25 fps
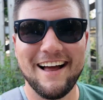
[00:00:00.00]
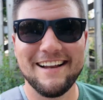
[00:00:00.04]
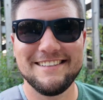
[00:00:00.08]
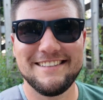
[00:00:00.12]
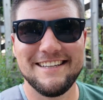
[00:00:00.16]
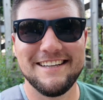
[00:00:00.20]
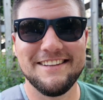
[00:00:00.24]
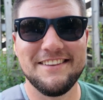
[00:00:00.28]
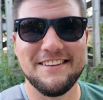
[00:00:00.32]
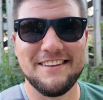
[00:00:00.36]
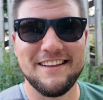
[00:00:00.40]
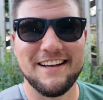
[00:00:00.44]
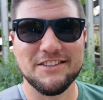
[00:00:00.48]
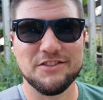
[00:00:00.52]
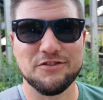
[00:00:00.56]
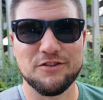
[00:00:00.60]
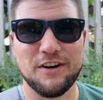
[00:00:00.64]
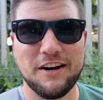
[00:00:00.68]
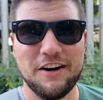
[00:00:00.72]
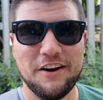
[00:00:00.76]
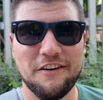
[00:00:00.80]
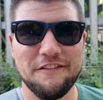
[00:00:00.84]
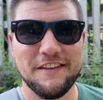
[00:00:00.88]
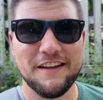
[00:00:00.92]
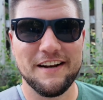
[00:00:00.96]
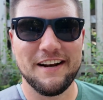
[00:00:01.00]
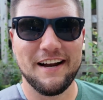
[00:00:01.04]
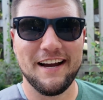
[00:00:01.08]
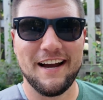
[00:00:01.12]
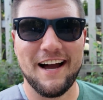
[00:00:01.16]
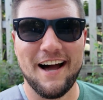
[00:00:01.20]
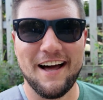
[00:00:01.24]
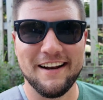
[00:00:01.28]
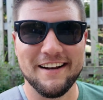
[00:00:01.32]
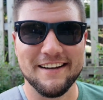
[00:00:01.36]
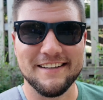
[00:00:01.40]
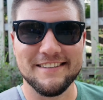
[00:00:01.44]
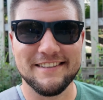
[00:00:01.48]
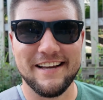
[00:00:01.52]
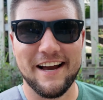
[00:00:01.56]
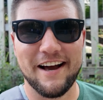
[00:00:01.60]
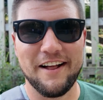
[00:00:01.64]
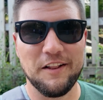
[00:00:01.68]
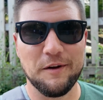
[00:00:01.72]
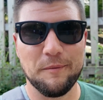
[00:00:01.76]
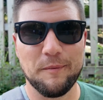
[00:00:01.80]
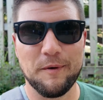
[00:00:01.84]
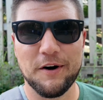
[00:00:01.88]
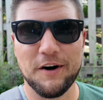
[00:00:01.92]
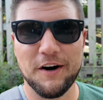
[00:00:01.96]
Did the last ride of the night on
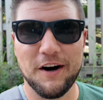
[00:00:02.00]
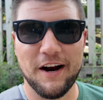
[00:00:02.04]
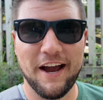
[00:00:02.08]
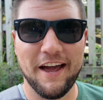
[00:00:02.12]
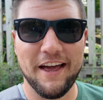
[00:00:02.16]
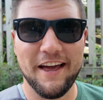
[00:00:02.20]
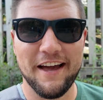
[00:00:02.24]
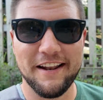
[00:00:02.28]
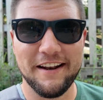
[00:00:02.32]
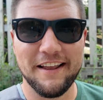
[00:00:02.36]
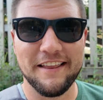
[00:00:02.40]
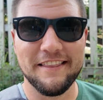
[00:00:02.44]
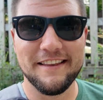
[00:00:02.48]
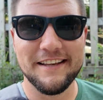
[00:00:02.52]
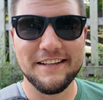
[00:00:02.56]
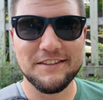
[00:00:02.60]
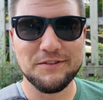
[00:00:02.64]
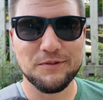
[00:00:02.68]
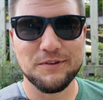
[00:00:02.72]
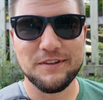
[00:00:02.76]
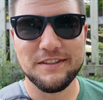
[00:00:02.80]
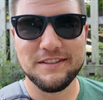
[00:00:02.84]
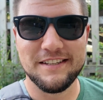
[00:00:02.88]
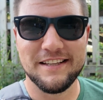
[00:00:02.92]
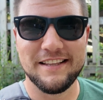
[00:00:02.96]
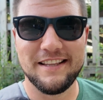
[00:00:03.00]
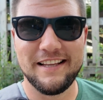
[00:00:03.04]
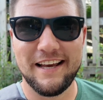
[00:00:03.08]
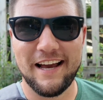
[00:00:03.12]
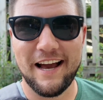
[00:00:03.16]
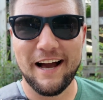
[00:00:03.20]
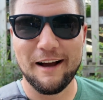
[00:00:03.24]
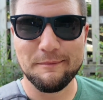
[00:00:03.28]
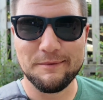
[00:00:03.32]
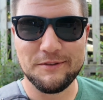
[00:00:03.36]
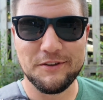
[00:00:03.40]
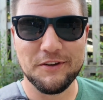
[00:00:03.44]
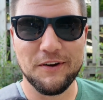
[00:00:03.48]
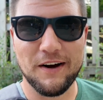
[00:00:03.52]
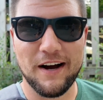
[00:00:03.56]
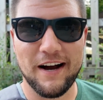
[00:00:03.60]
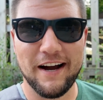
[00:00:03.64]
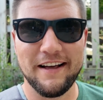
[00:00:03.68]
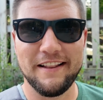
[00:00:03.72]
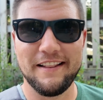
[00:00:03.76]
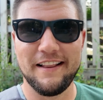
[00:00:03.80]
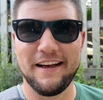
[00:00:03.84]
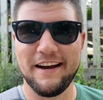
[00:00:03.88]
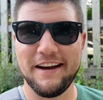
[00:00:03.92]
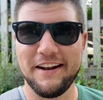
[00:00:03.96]
Excalibur, and this was the absolute
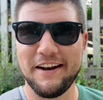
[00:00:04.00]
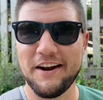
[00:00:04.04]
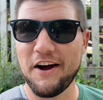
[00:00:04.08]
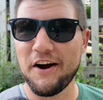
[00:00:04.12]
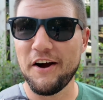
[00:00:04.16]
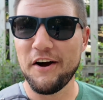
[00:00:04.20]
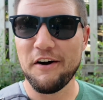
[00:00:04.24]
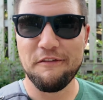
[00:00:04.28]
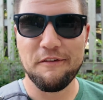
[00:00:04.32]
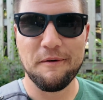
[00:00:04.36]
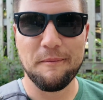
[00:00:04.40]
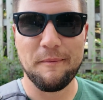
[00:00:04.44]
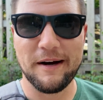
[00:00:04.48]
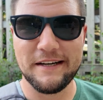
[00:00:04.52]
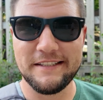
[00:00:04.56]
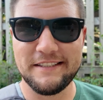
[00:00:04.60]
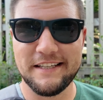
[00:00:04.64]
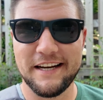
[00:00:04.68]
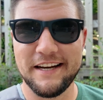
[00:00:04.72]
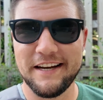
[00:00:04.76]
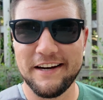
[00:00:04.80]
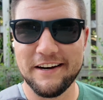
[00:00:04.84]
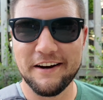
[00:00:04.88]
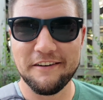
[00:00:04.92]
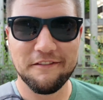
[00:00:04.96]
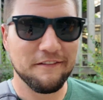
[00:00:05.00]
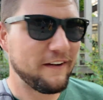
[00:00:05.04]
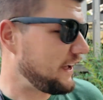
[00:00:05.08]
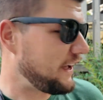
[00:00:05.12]
highlight of my day here at